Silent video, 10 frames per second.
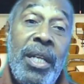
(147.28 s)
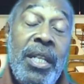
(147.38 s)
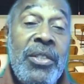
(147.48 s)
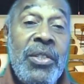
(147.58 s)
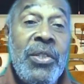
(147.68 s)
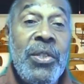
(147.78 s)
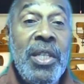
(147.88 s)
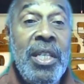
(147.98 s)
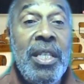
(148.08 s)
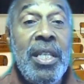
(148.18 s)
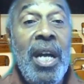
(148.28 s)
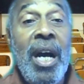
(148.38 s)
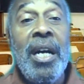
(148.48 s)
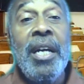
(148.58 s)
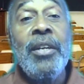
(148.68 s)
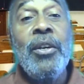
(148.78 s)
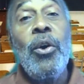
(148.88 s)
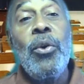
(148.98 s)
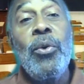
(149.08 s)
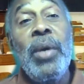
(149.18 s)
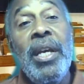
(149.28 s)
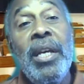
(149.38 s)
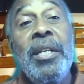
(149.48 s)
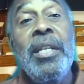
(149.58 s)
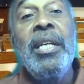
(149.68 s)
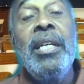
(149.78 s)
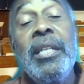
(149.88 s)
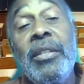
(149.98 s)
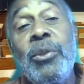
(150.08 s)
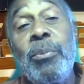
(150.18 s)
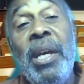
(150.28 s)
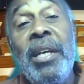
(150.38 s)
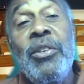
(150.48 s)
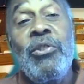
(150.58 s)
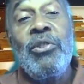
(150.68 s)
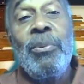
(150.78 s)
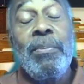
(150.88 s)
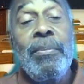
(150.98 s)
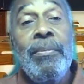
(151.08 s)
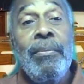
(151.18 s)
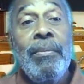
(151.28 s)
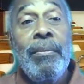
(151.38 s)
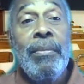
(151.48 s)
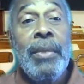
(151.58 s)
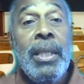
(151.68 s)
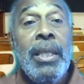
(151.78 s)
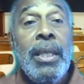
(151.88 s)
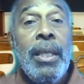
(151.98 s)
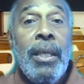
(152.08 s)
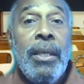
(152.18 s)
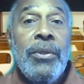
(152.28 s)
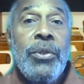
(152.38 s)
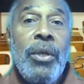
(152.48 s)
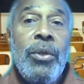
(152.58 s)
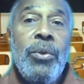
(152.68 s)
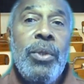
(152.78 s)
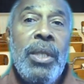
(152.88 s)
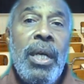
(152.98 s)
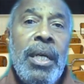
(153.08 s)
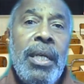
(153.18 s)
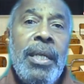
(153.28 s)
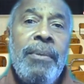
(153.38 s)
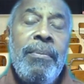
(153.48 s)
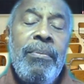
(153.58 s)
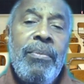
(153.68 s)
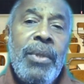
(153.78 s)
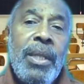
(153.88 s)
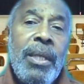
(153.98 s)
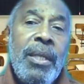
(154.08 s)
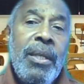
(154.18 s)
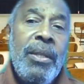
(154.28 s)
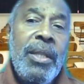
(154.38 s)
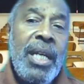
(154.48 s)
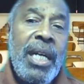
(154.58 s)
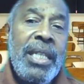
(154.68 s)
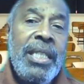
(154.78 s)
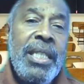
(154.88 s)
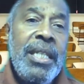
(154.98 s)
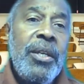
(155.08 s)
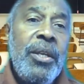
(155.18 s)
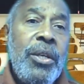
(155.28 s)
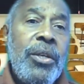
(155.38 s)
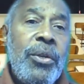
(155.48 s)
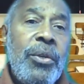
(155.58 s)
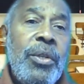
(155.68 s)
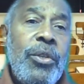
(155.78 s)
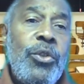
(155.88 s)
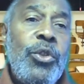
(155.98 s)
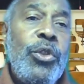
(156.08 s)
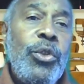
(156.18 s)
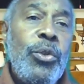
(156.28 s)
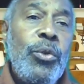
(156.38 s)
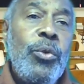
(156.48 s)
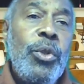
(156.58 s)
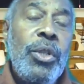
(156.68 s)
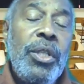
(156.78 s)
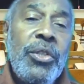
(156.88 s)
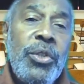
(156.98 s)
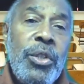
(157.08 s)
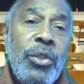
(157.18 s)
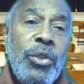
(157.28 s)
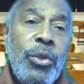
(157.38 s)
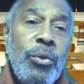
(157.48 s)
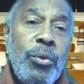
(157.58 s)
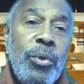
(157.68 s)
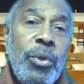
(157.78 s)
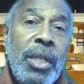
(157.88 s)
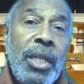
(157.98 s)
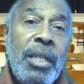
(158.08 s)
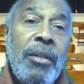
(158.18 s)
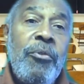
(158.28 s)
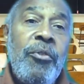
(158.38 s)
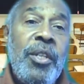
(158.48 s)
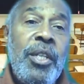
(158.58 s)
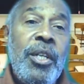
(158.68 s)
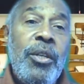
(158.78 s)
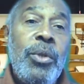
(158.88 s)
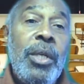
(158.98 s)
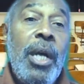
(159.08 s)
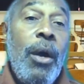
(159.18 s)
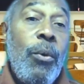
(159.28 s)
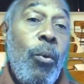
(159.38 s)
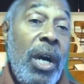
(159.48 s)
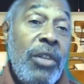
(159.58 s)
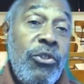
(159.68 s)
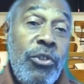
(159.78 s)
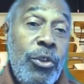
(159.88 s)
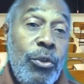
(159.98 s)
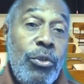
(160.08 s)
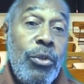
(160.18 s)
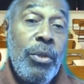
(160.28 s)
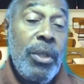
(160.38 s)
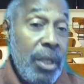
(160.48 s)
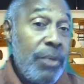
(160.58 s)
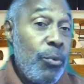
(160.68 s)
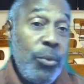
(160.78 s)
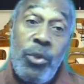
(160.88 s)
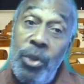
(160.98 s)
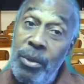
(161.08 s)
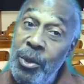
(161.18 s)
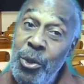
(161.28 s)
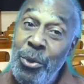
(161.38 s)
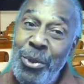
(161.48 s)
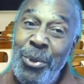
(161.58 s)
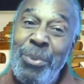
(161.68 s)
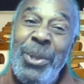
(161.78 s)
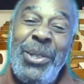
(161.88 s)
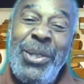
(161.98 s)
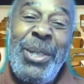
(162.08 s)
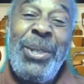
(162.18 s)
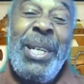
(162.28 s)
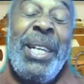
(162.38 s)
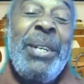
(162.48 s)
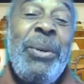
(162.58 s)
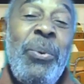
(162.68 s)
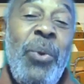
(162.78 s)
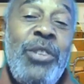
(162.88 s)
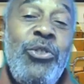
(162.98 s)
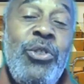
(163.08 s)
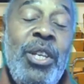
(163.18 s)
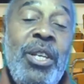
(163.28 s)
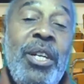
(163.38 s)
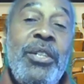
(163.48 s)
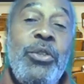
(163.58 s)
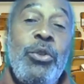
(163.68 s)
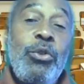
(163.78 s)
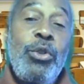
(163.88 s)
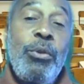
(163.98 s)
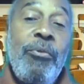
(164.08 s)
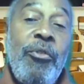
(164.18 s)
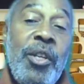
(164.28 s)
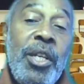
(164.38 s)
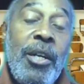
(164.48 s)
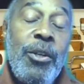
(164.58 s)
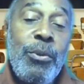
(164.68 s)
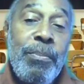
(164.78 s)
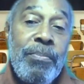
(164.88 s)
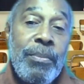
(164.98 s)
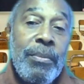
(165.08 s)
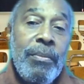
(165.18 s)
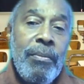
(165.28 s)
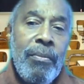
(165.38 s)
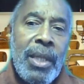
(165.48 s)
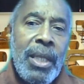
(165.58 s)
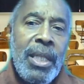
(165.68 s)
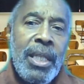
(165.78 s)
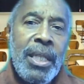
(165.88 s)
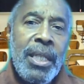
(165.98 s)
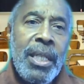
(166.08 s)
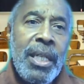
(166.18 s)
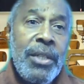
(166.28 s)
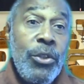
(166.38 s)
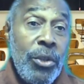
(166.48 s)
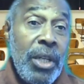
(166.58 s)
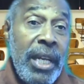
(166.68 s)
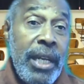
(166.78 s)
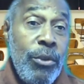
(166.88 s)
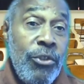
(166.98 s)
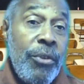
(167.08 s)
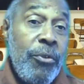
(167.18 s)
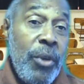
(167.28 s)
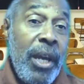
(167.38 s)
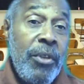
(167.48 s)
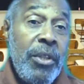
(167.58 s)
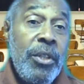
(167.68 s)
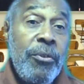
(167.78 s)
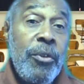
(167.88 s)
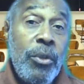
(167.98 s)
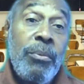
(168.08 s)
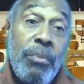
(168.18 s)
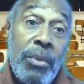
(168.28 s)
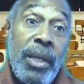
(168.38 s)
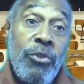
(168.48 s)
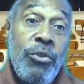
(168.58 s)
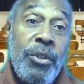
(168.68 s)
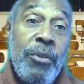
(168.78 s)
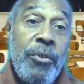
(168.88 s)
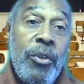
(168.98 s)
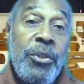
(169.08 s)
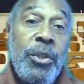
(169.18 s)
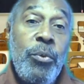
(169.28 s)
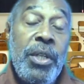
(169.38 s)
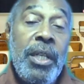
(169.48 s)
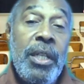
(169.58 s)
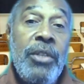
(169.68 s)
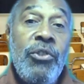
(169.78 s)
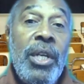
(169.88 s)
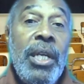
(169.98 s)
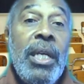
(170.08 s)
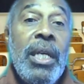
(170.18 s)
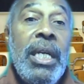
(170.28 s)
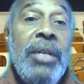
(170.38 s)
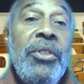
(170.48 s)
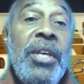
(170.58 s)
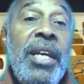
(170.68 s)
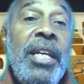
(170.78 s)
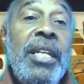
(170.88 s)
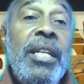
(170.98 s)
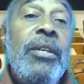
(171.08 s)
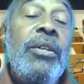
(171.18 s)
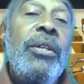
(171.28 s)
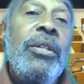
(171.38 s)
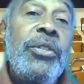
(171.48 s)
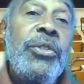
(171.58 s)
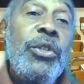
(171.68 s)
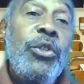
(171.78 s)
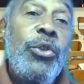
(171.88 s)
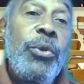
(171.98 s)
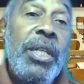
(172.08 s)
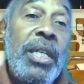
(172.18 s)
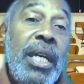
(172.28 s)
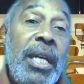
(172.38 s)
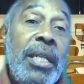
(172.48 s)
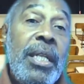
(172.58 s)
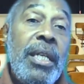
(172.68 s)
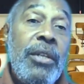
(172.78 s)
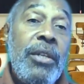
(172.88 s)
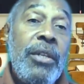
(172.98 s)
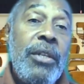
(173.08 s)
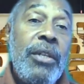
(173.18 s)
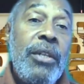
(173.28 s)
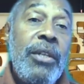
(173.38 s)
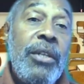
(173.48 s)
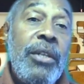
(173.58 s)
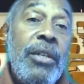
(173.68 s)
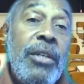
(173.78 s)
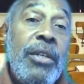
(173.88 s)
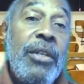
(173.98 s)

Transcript: it's C-I-O-N in Spanish. So the idea here is to listen to a video, watch a YouTube, we're talking about YouTube also, watch the YouTube video in your language if you're having extra difficulty with English, and then listen to it again in your language.